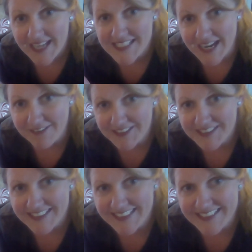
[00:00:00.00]

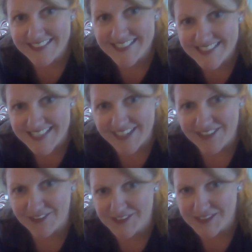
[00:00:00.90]
Definitely need this to set
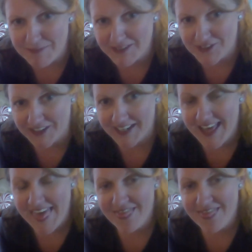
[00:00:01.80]
your own suspension.